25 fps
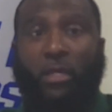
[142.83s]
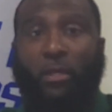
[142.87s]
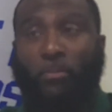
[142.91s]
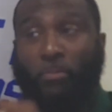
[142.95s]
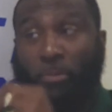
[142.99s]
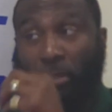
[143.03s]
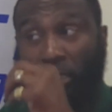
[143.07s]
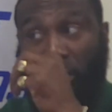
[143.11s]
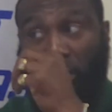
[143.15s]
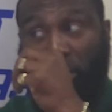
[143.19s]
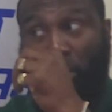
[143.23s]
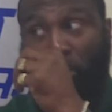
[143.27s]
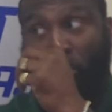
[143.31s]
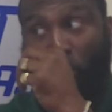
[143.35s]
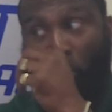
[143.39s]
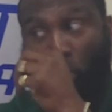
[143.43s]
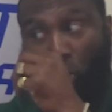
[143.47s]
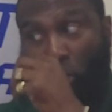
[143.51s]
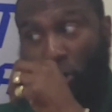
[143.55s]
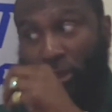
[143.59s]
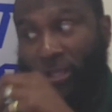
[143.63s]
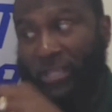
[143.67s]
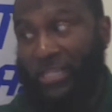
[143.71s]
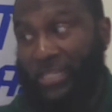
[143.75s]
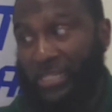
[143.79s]
but the
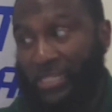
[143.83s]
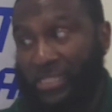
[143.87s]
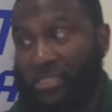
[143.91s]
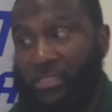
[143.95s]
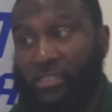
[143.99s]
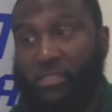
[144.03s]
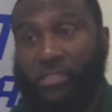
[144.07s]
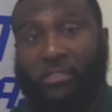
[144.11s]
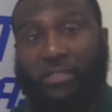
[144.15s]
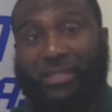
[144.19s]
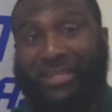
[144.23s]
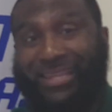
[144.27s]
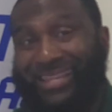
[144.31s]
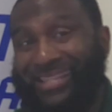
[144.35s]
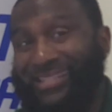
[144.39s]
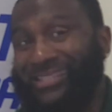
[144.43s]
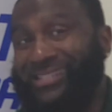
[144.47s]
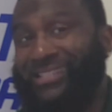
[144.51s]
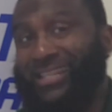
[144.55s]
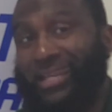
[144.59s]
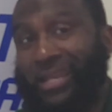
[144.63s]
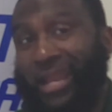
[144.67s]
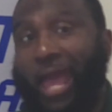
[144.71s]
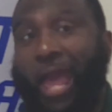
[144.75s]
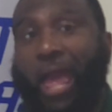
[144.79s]
more he's
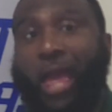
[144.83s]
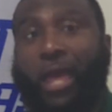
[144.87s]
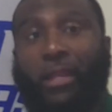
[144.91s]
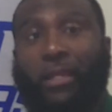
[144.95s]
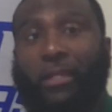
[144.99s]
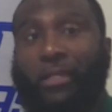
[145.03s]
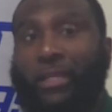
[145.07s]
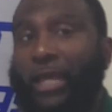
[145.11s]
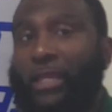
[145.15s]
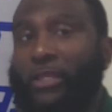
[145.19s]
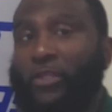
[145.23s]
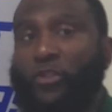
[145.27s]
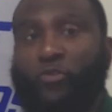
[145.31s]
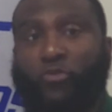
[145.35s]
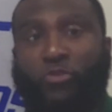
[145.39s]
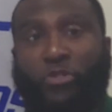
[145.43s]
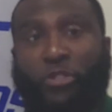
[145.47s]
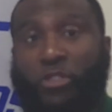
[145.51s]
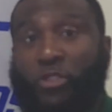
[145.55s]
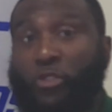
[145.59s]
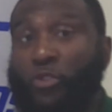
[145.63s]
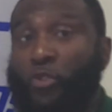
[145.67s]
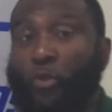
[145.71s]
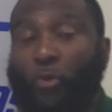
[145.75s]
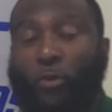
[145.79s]
into that, like you
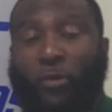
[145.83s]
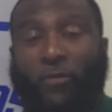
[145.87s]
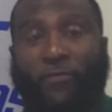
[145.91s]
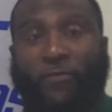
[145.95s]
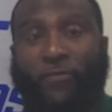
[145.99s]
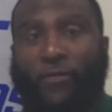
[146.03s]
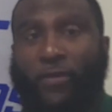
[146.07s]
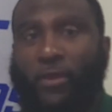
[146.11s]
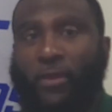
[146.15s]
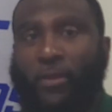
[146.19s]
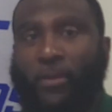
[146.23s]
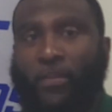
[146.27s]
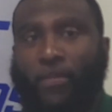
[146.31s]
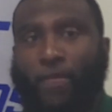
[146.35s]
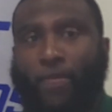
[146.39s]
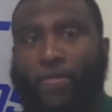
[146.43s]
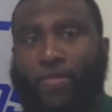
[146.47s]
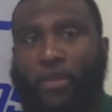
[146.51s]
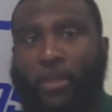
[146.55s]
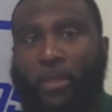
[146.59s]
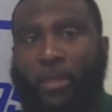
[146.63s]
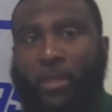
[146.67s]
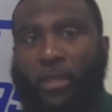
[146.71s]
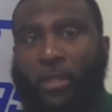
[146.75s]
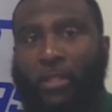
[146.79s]
just do it for him.
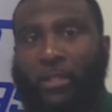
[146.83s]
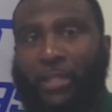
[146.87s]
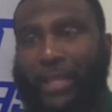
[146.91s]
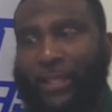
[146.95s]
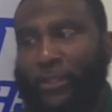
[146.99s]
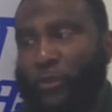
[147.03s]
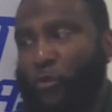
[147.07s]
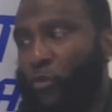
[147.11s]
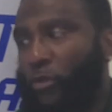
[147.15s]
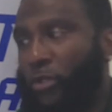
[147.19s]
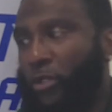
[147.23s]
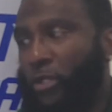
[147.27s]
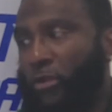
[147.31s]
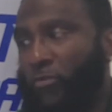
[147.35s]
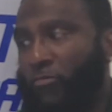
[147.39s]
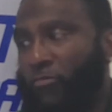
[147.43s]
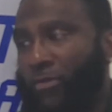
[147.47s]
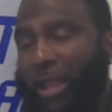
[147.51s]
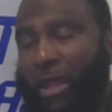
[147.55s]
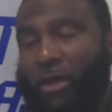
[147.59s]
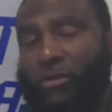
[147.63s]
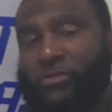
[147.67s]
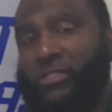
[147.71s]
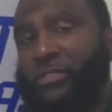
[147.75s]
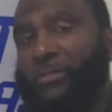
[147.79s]
Like you could
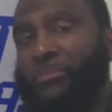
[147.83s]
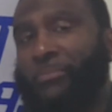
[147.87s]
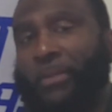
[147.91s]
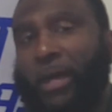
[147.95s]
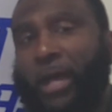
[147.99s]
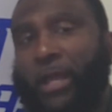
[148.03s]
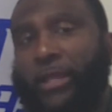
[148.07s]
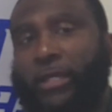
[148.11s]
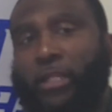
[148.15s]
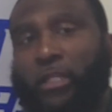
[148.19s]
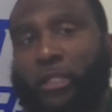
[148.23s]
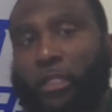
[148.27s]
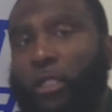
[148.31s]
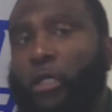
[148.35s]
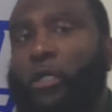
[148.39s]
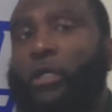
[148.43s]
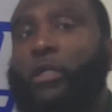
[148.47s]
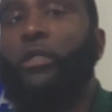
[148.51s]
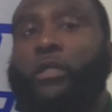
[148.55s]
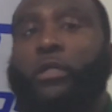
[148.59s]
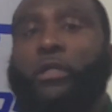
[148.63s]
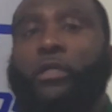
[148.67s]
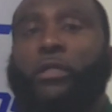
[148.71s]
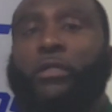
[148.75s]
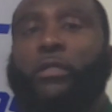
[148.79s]
arouse him by a
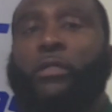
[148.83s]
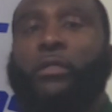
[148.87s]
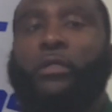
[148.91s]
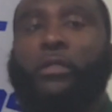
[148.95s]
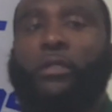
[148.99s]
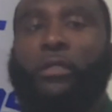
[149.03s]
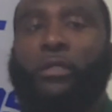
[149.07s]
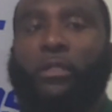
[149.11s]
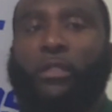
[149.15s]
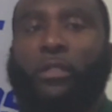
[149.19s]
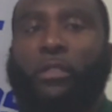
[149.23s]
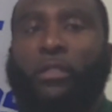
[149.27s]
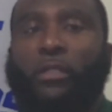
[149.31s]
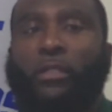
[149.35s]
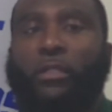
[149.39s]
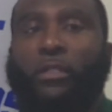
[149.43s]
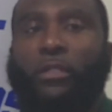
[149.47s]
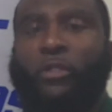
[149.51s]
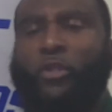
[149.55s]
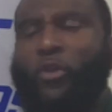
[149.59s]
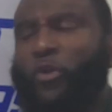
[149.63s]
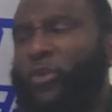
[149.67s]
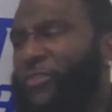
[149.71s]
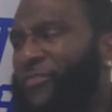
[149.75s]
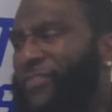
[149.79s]
look.
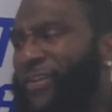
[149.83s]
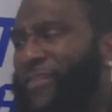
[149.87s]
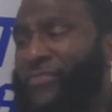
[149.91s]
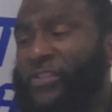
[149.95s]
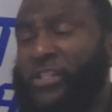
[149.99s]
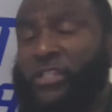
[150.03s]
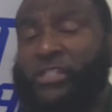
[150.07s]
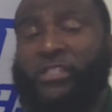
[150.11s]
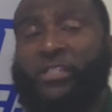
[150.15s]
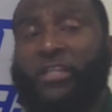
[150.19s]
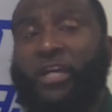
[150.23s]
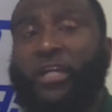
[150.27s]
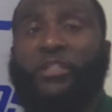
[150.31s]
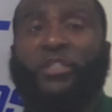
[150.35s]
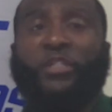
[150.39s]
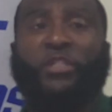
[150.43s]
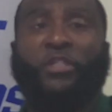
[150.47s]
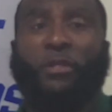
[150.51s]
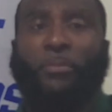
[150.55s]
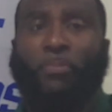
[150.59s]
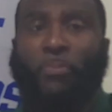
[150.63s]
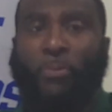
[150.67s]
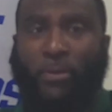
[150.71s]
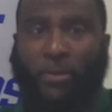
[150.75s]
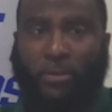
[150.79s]
You don't even have to touch
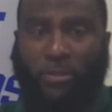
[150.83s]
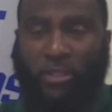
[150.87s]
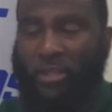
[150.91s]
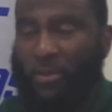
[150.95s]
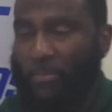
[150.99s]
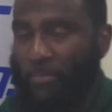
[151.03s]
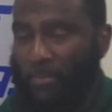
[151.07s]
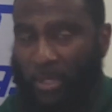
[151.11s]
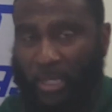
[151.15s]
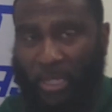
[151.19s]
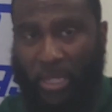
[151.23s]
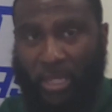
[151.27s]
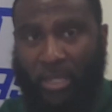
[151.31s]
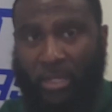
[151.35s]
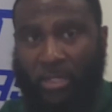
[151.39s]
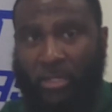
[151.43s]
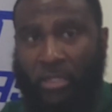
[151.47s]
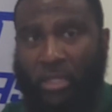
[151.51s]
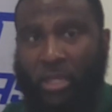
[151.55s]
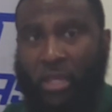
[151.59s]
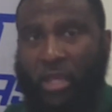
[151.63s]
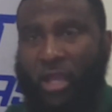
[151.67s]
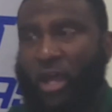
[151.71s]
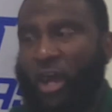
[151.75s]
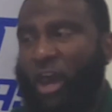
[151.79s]
your man.
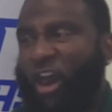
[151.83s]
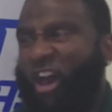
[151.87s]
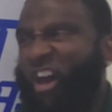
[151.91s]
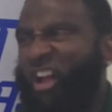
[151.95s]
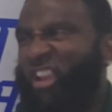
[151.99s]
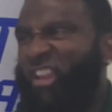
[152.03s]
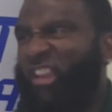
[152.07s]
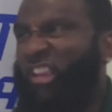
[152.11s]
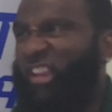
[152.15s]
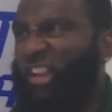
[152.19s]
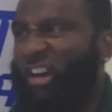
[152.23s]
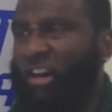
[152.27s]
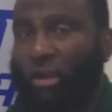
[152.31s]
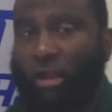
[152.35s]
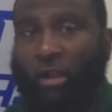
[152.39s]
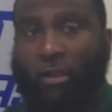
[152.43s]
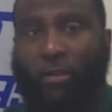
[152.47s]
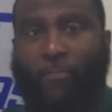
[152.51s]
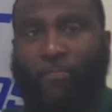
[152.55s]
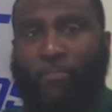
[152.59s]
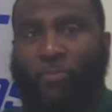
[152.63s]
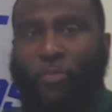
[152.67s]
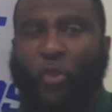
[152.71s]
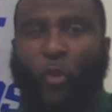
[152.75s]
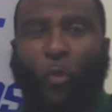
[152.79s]
A
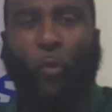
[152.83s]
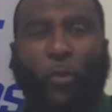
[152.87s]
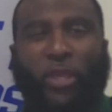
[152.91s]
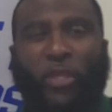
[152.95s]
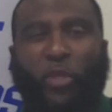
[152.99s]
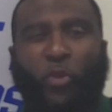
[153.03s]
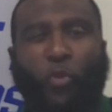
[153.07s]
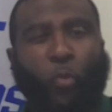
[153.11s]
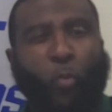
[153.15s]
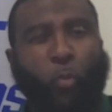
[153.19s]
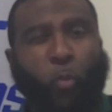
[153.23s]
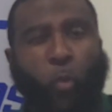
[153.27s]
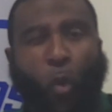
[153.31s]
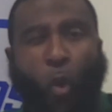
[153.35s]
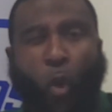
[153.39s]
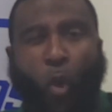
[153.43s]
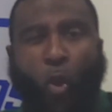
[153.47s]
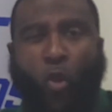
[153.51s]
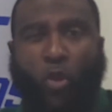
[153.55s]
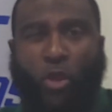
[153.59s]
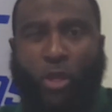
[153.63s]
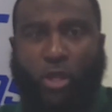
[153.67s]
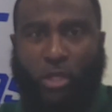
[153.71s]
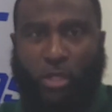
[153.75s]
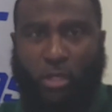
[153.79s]
look, the way you
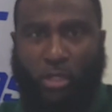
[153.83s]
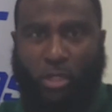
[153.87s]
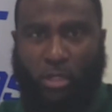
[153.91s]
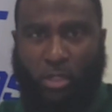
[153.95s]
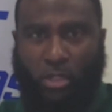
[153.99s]
walk,